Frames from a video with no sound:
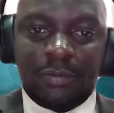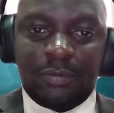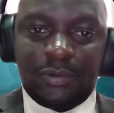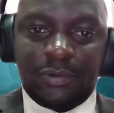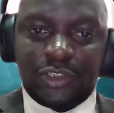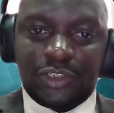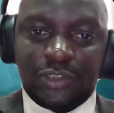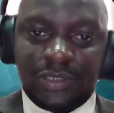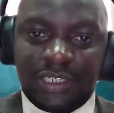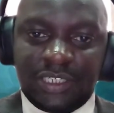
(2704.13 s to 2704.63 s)

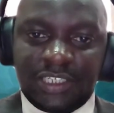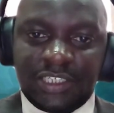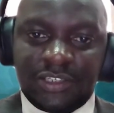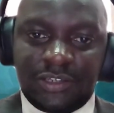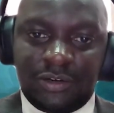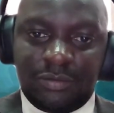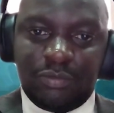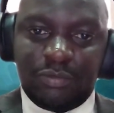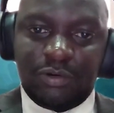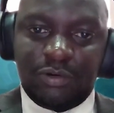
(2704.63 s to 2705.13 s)
opportunities
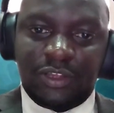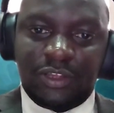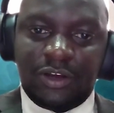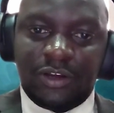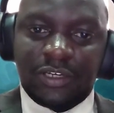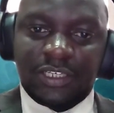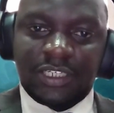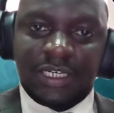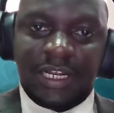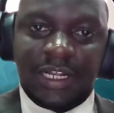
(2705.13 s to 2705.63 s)
on both
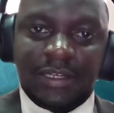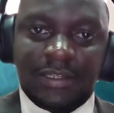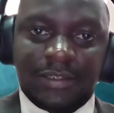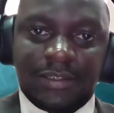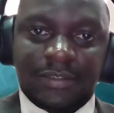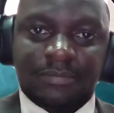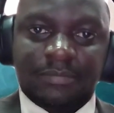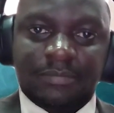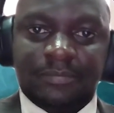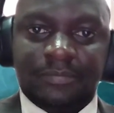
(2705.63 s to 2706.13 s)

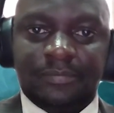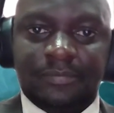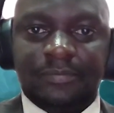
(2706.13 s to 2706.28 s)
continents.